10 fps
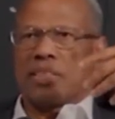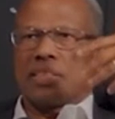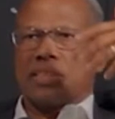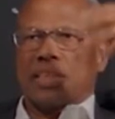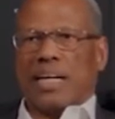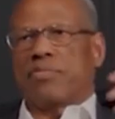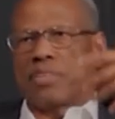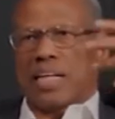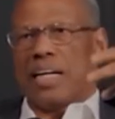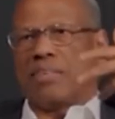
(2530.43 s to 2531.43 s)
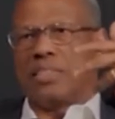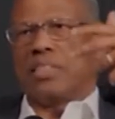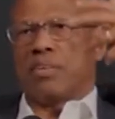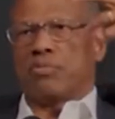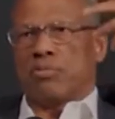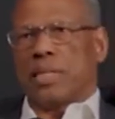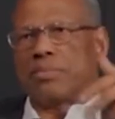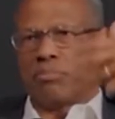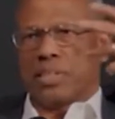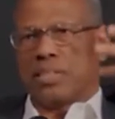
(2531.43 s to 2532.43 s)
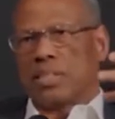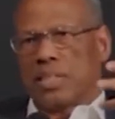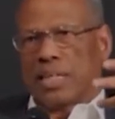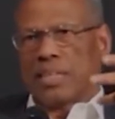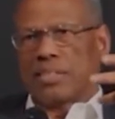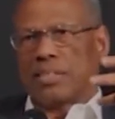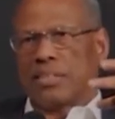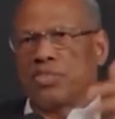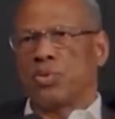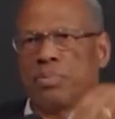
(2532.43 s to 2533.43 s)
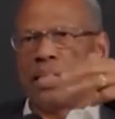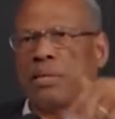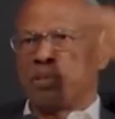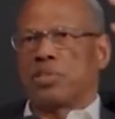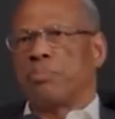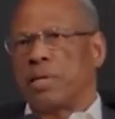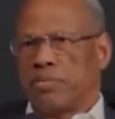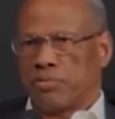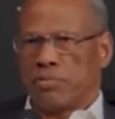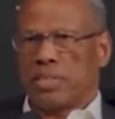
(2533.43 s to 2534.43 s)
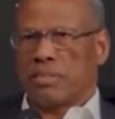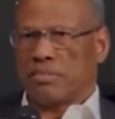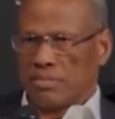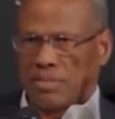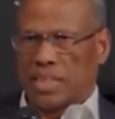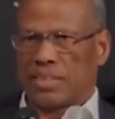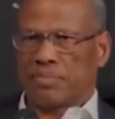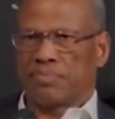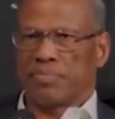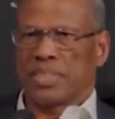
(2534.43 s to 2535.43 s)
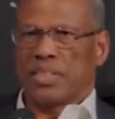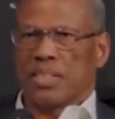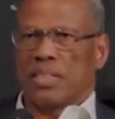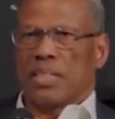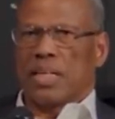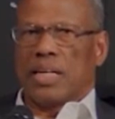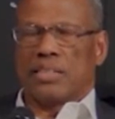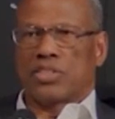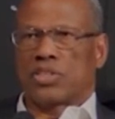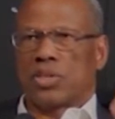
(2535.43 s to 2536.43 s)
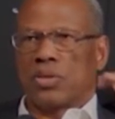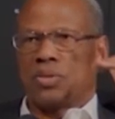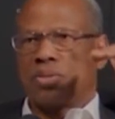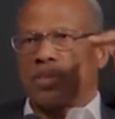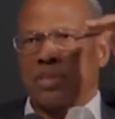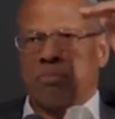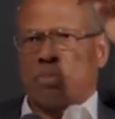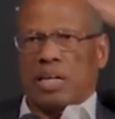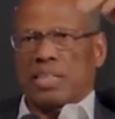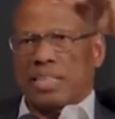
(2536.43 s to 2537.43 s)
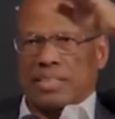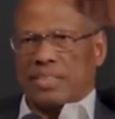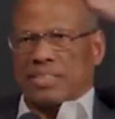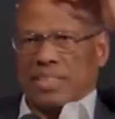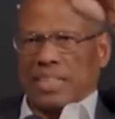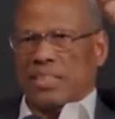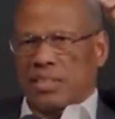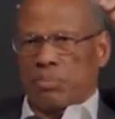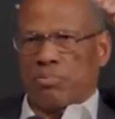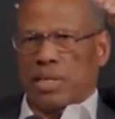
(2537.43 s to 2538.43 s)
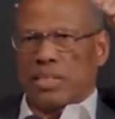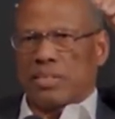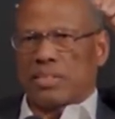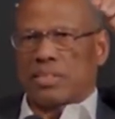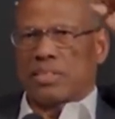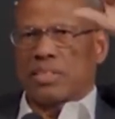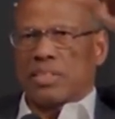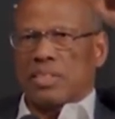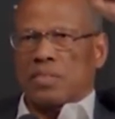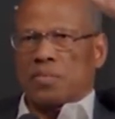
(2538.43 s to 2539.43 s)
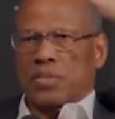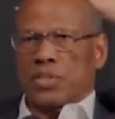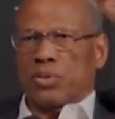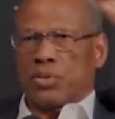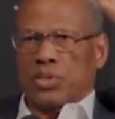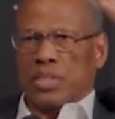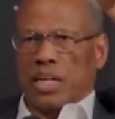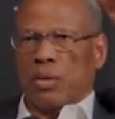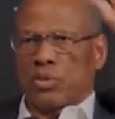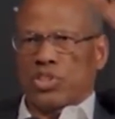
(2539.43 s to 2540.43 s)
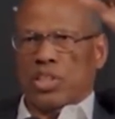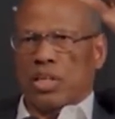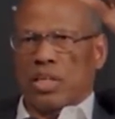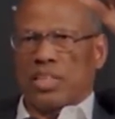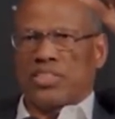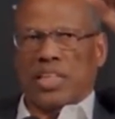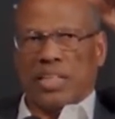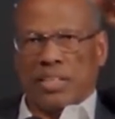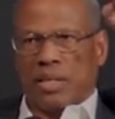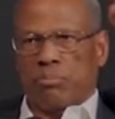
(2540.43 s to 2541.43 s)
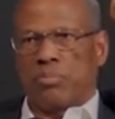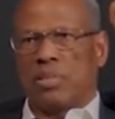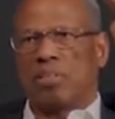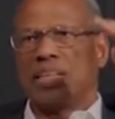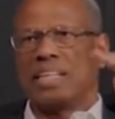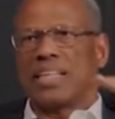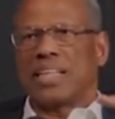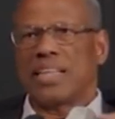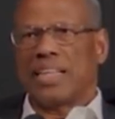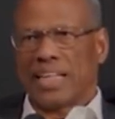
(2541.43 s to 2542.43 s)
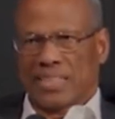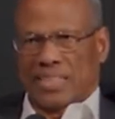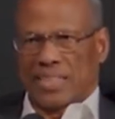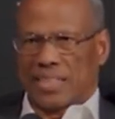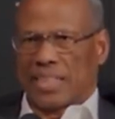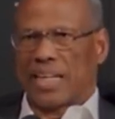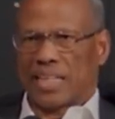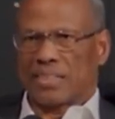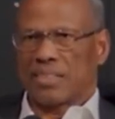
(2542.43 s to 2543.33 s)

you have to have enough rent being collected to be able to pay for it, right? And so the market is setting the price. For you to now charge a number less than that,